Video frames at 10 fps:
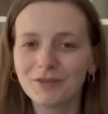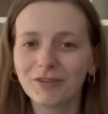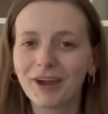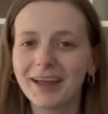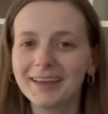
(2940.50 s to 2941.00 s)

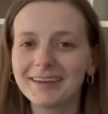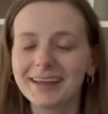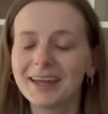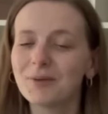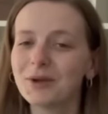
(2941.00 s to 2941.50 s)
friend. I
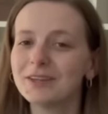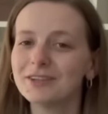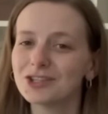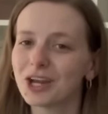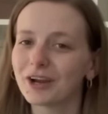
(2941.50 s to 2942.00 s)
can't wait to
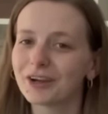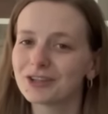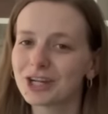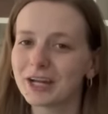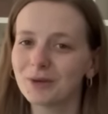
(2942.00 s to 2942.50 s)
share her
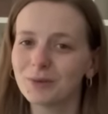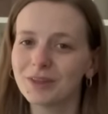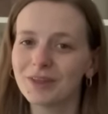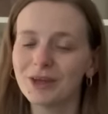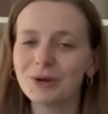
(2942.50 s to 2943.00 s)
channel
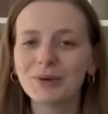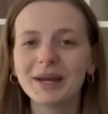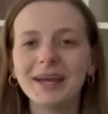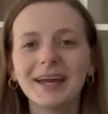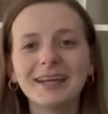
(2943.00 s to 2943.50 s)
with you.
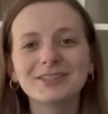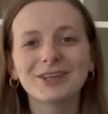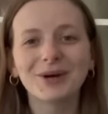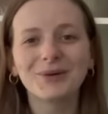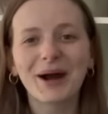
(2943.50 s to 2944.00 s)

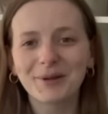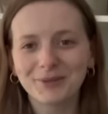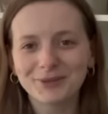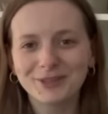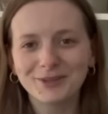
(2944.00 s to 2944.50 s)
So I will
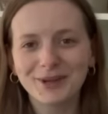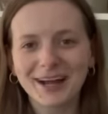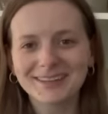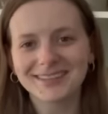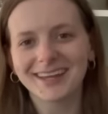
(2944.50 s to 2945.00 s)
see you
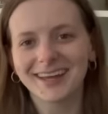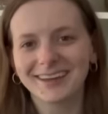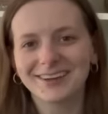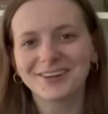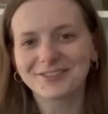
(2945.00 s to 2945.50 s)
guys again
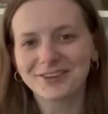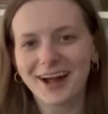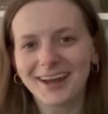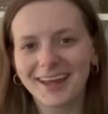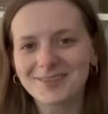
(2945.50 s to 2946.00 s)
on
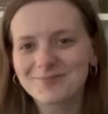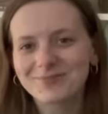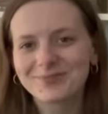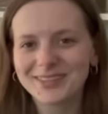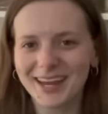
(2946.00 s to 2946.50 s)
Friday.
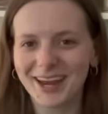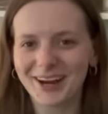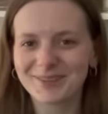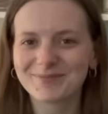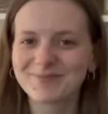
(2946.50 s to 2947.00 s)
Take
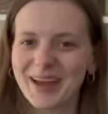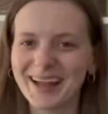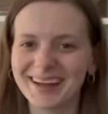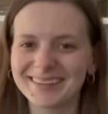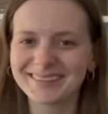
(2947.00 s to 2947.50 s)
care. Bye
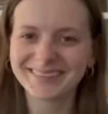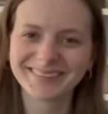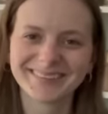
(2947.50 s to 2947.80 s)
guys.